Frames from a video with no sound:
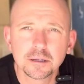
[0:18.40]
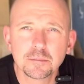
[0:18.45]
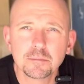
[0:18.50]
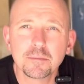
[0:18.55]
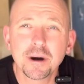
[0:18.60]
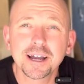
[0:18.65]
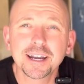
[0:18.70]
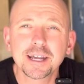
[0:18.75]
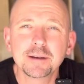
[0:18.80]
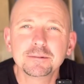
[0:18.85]

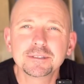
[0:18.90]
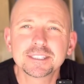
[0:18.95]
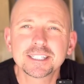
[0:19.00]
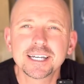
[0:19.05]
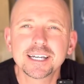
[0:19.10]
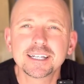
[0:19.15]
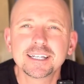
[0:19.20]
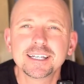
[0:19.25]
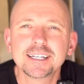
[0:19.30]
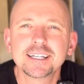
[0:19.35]
My name is
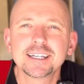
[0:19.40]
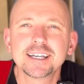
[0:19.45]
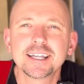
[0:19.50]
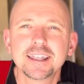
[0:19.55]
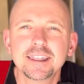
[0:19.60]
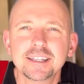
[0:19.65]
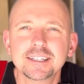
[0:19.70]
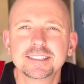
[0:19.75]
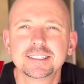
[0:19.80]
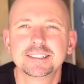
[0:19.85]
Andy.
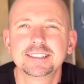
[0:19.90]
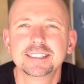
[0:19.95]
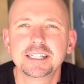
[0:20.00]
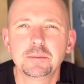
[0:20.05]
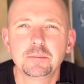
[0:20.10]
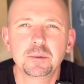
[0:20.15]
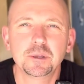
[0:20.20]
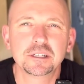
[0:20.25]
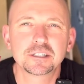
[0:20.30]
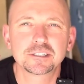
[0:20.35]
This is
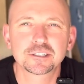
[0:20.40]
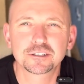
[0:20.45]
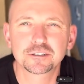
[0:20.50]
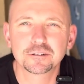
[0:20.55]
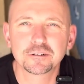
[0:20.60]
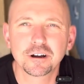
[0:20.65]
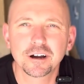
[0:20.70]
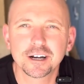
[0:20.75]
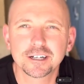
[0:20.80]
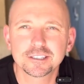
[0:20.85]
Epeius
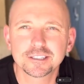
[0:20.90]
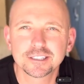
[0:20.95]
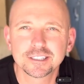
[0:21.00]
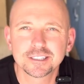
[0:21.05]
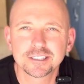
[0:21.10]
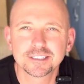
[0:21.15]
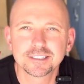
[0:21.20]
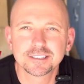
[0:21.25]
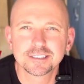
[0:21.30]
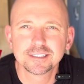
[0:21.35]
Garage.
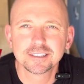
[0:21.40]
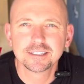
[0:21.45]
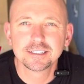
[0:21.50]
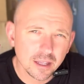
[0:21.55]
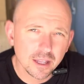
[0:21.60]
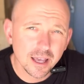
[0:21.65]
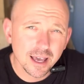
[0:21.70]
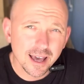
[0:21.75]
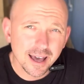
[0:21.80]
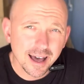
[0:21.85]

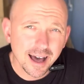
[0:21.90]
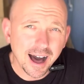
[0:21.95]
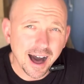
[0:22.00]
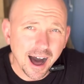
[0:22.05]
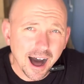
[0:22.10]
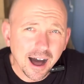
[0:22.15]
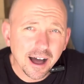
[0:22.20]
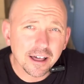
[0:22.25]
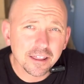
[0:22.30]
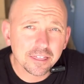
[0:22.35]

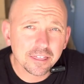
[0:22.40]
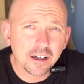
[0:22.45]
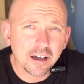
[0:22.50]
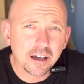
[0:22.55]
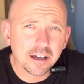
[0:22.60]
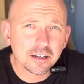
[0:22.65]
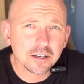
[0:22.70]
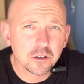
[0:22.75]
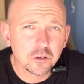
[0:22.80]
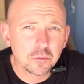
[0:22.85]
I
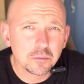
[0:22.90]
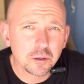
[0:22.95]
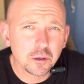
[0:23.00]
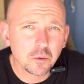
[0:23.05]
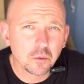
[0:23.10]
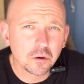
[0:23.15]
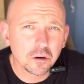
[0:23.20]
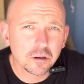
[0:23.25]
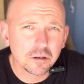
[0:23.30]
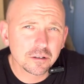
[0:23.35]
thought it would be
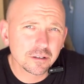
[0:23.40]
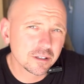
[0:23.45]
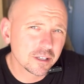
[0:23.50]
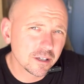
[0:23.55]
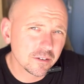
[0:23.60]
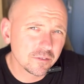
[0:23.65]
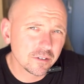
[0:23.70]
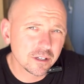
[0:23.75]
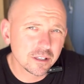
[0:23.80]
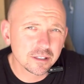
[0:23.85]
worth
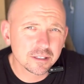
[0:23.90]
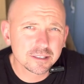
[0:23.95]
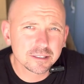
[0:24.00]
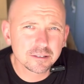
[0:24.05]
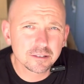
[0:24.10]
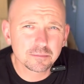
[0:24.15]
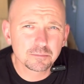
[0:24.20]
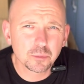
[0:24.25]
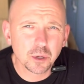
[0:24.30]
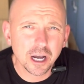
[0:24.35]
giving
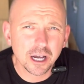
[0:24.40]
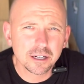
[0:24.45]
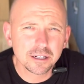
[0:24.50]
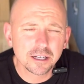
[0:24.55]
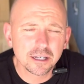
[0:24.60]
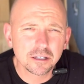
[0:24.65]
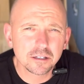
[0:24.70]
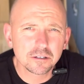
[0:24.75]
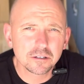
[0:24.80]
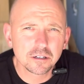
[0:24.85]
this brad
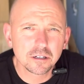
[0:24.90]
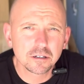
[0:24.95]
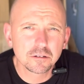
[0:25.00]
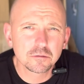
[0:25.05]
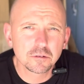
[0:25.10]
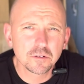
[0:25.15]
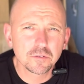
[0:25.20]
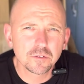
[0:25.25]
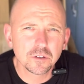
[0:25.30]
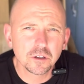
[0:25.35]
nailer a
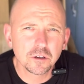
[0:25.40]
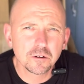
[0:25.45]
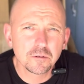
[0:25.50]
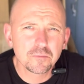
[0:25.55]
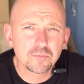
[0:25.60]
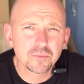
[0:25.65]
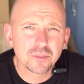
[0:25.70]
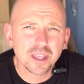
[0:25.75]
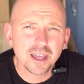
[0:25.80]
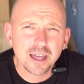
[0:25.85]

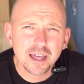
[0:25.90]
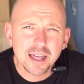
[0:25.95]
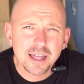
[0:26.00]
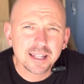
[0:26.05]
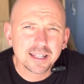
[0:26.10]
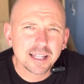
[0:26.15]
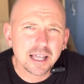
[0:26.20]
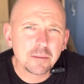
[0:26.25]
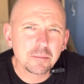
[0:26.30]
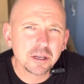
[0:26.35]
review.
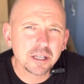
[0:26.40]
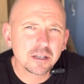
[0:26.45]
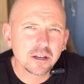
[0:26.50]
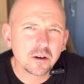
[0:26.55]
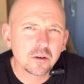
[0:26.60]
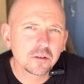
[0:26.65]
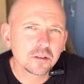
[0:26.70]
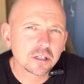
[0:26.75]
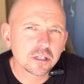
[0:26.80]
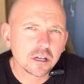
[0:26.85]
Let me
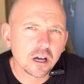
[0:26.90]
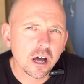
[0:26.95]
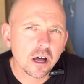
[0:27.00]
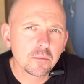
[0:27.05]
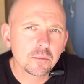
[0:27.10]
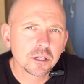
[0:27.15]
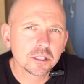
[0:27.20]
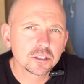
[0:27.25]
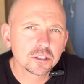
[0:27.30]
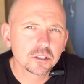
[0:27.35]
know in the
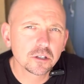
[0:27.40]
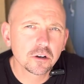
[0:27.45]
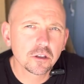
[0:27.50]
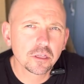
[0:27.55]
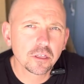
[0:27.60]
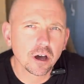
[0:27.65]
comments your